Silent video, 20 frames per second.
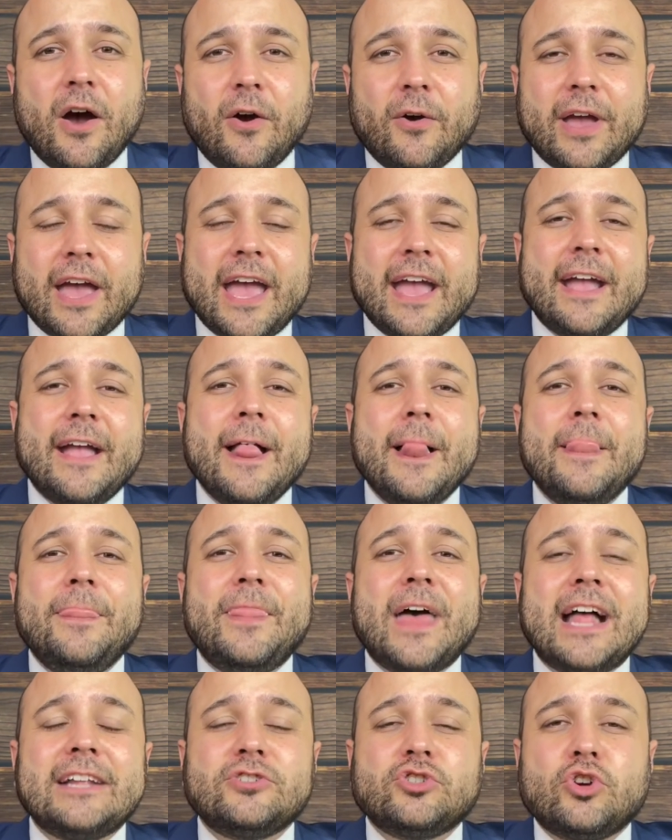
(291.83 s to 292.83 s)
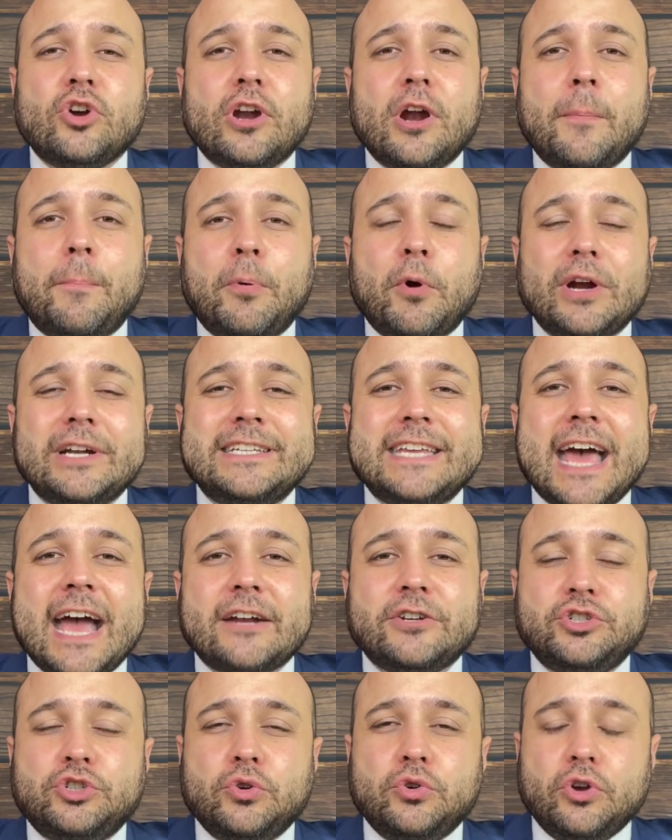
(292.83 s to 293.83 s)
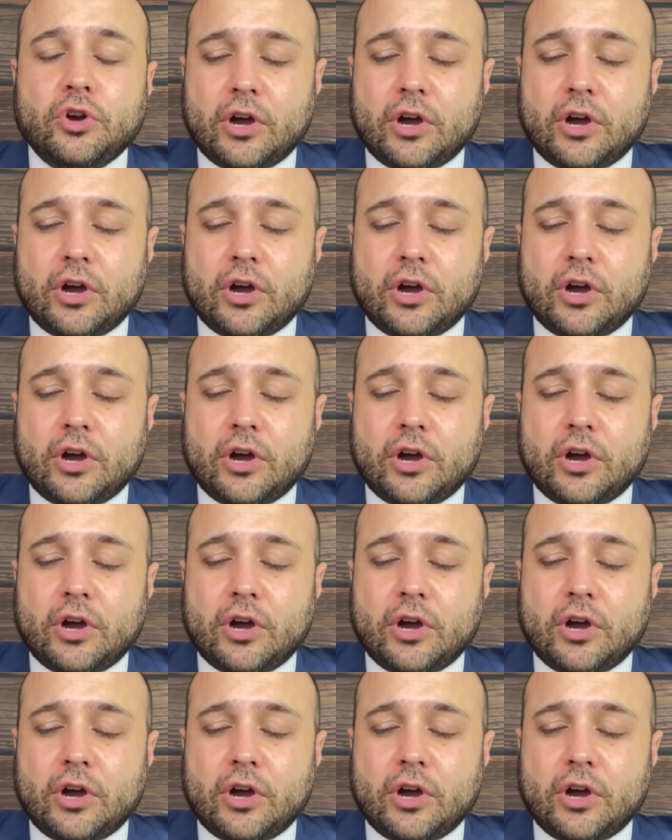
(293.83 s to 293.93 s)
okay, that's going to protect you.